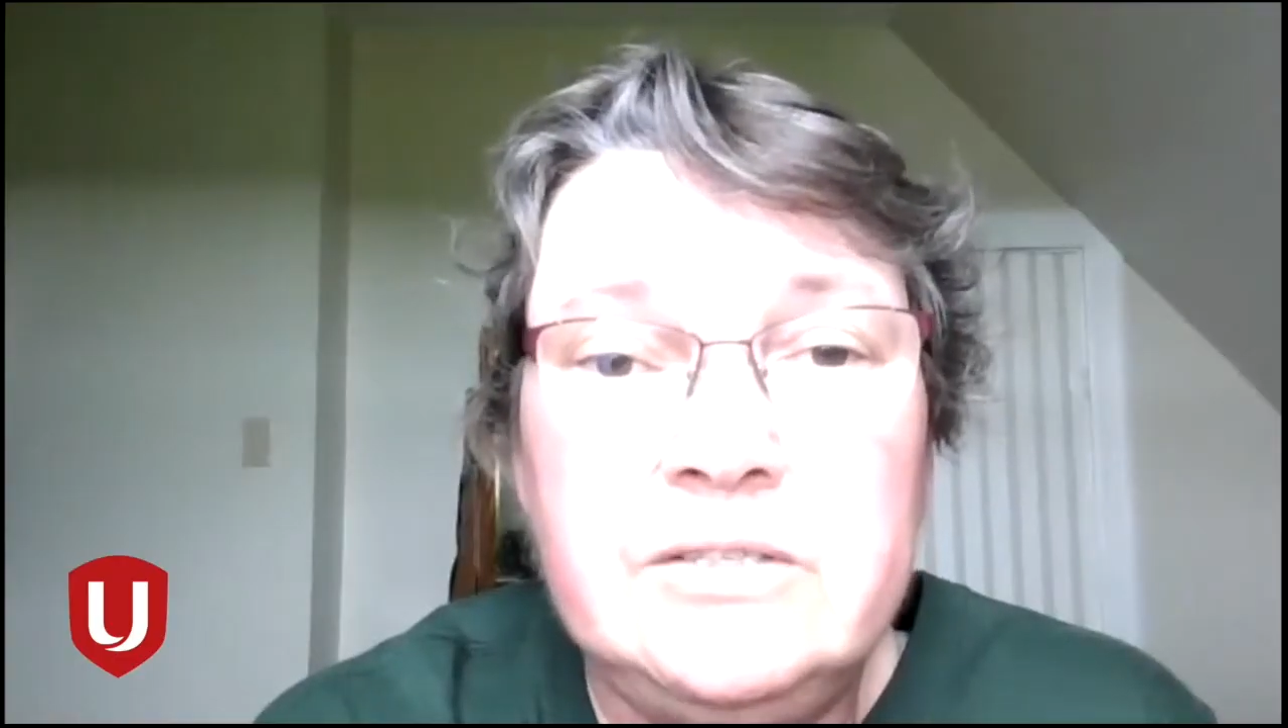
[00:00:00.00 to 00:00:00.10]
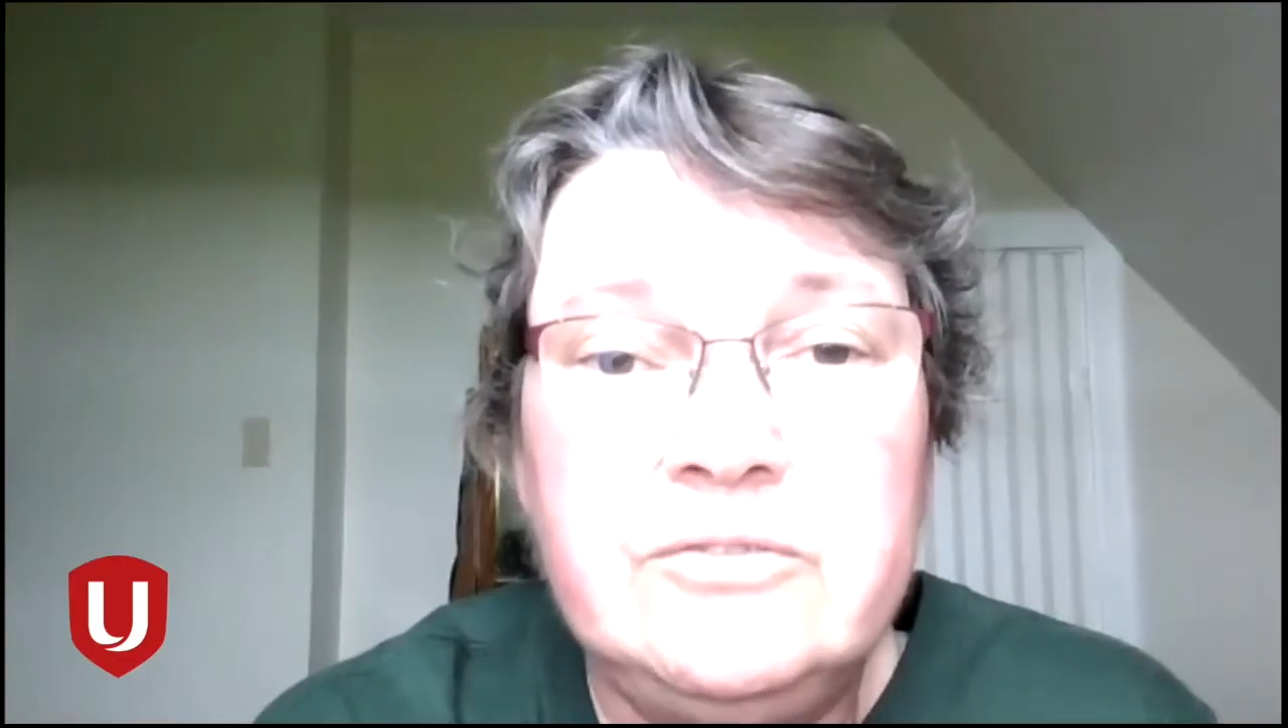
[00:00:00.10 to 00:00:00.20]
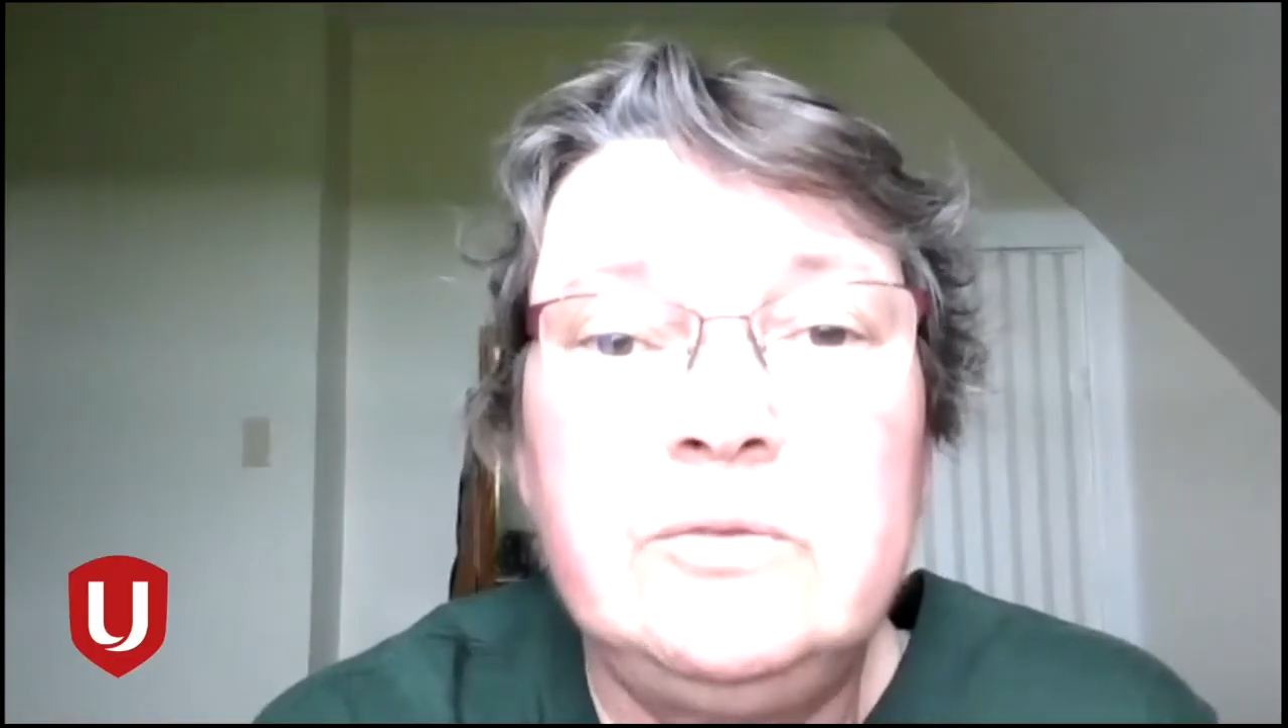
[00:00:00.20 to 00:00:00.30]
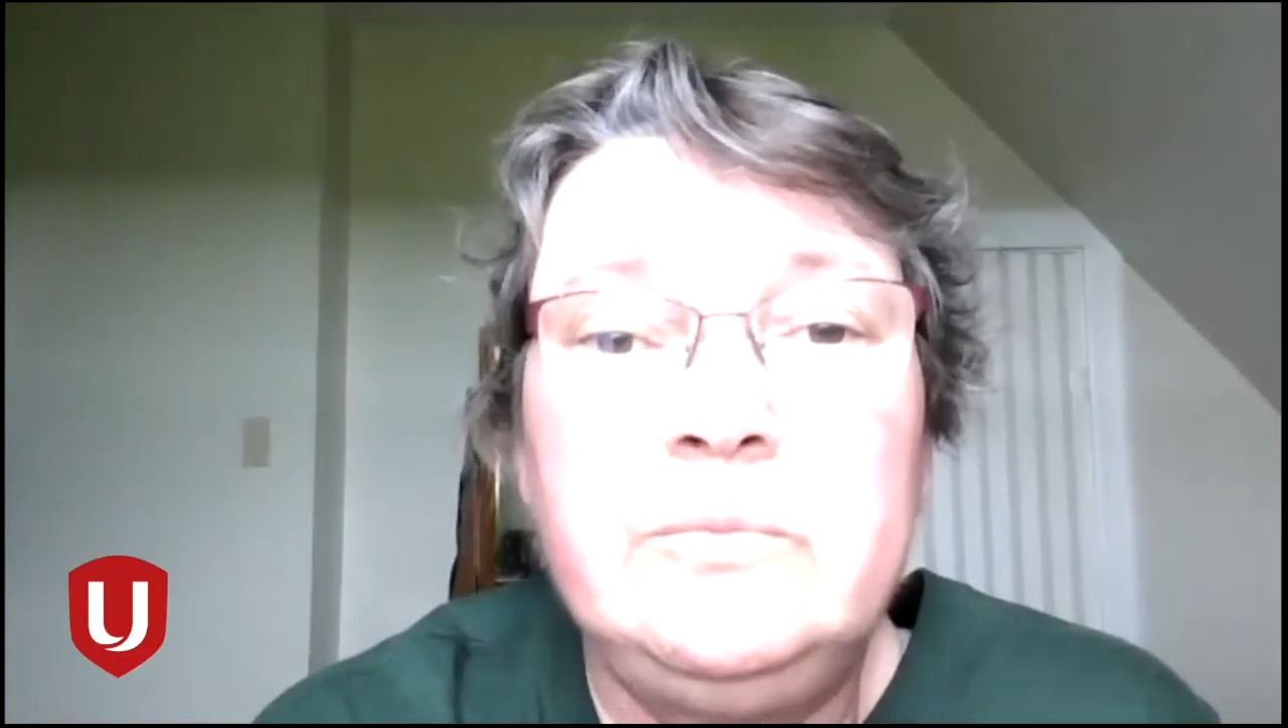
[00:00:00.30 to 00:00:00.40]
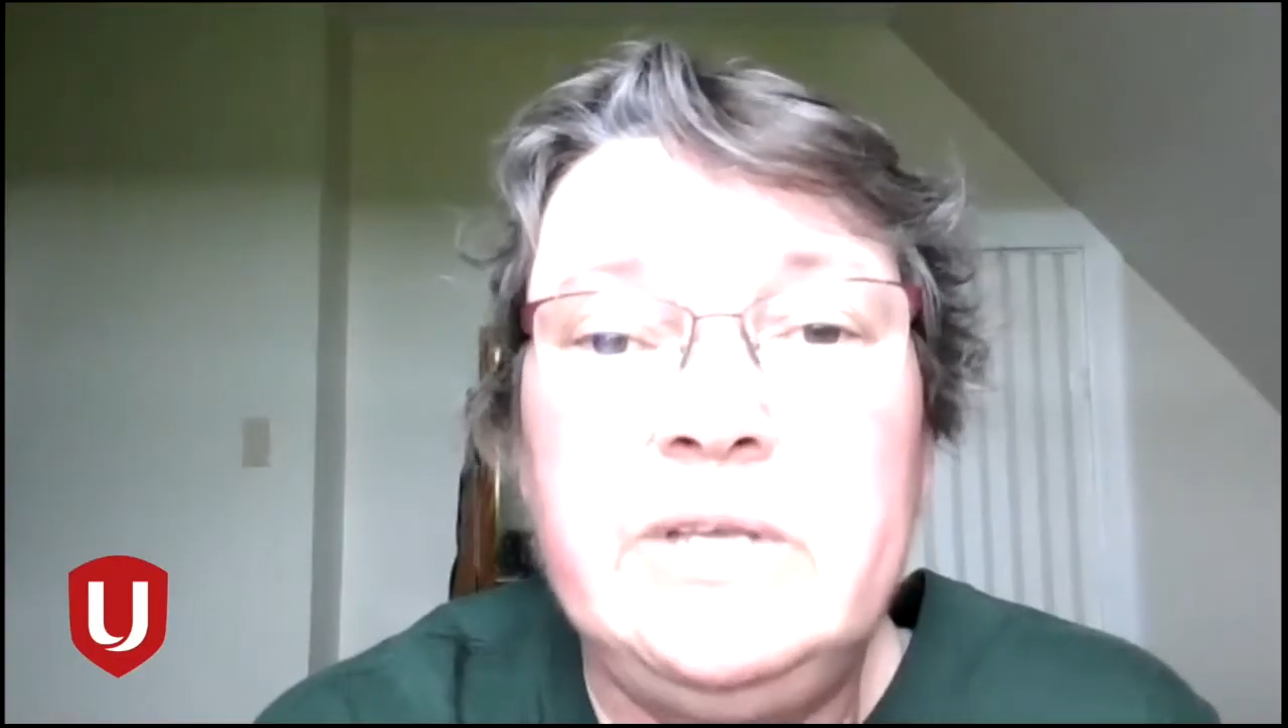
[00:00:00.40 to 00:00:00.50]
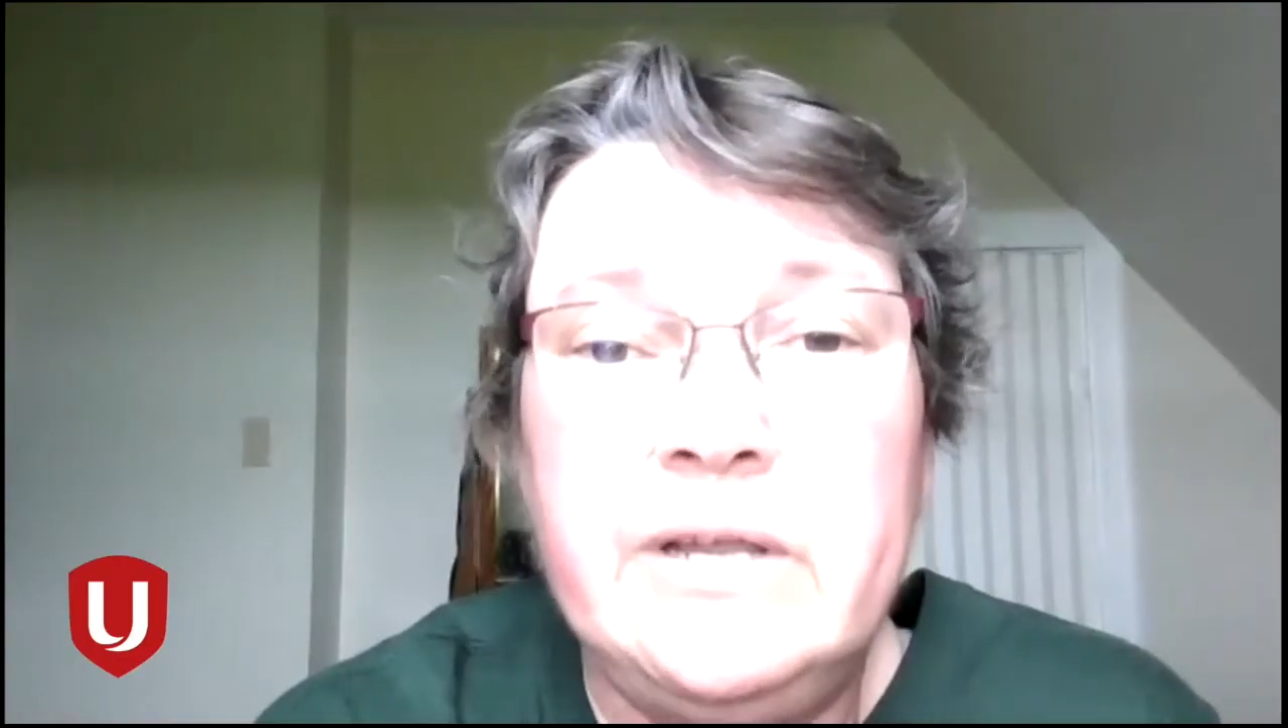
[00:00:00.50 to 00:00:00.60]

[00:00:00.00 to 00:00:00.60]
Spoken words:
is to be